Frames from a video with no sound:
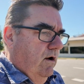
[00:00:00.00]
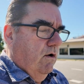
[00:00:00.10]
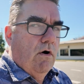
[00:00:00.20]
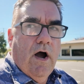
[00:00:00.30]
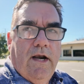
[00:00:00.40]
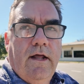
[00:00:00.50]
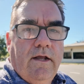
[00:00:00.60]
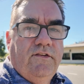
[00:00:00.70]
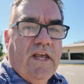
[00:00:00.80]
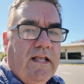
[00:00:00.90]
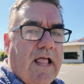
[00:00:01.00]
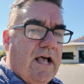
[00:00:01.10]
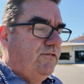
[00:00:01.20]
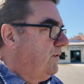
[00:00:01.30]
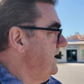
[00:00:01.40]
All right, second
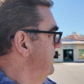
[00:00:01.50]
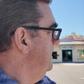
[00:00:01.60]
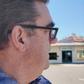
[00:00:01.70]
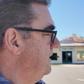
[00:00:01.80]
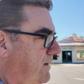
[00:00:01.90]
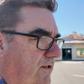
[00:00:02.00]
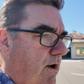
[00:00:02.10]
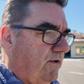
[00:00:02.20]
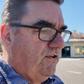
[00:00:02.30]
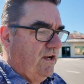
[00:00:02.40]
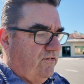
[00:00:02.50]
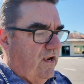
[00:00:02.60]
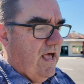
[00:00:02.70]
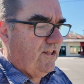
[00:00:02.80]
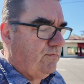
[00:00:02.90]
last one. I know I said it's the
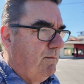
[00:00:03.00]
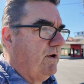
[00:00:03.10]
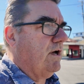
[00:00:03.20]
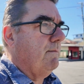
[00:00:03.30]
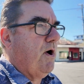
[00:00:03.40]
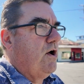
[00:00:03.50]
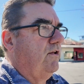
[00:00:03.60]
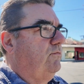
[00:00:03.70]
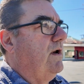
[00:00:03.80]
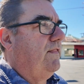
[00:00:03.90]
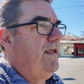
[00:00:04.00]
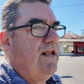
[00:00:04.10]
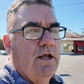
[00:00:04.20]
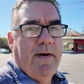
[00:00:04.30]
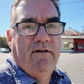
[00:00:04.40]
last one, but I got a bonus one at the
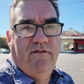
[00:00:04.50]
end about